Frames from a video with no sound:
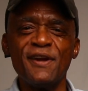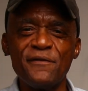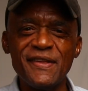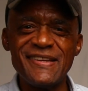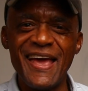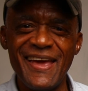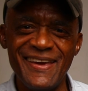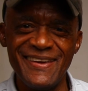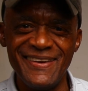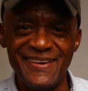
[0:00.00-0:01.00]
of the
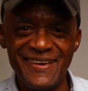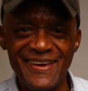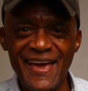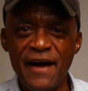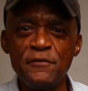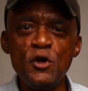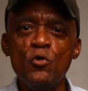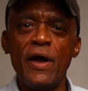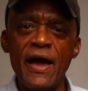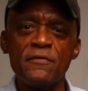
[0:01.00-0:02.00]
day. Have
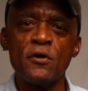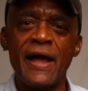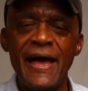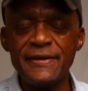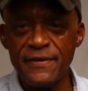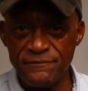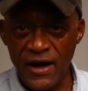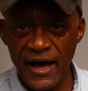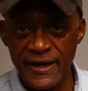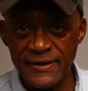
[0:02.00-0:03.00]
you ever had to
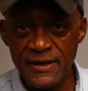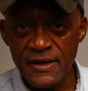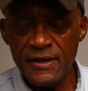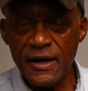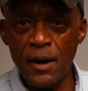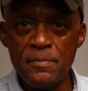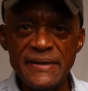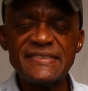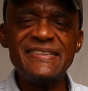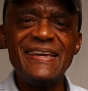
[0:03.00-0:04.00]
find a
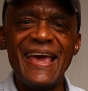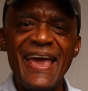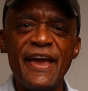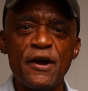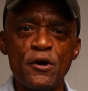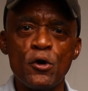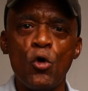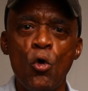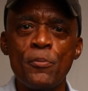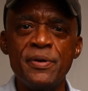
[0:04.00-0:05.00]
missing heir
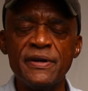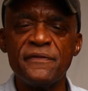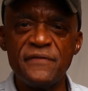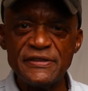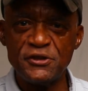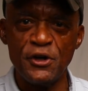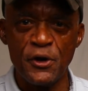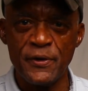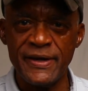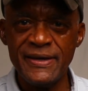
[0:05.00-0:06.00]
or
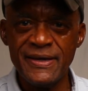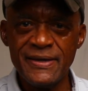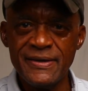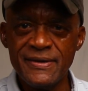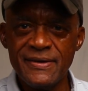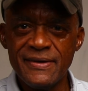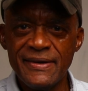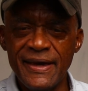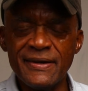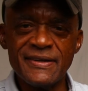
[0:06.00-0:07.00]
beneficiary
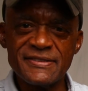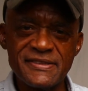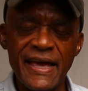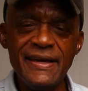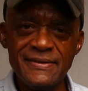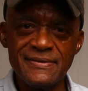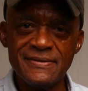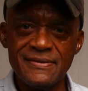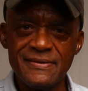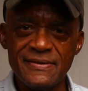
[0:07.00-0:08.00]
in an estate?
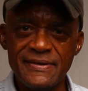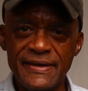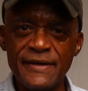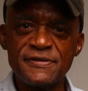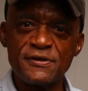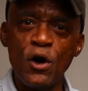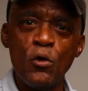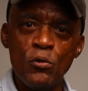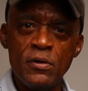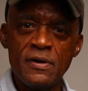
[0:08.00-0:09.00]
If
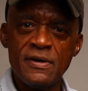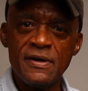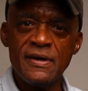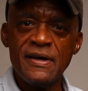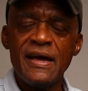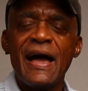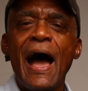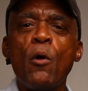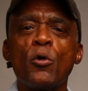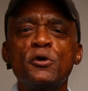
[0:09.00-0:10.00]
so,
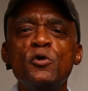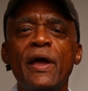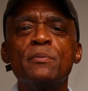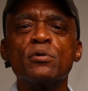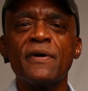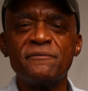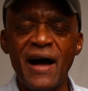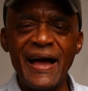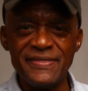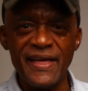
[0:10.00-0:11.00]
how were you able to
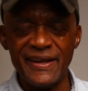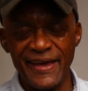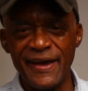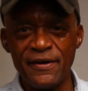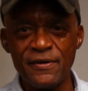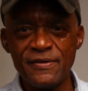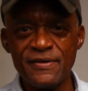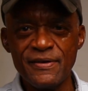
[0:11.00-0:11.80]
find that heir?